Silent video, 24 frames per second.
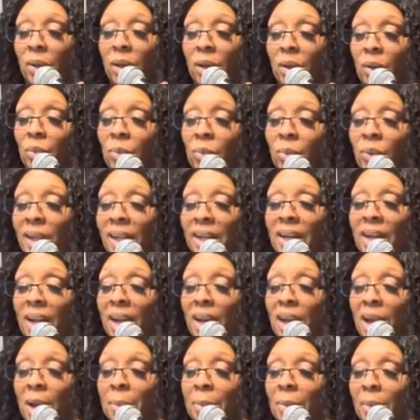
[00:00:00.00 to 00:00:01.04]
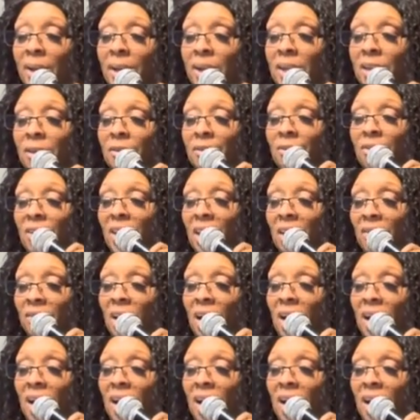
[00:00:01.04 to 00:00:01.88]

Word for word: We don't, we ain't not operating in faith.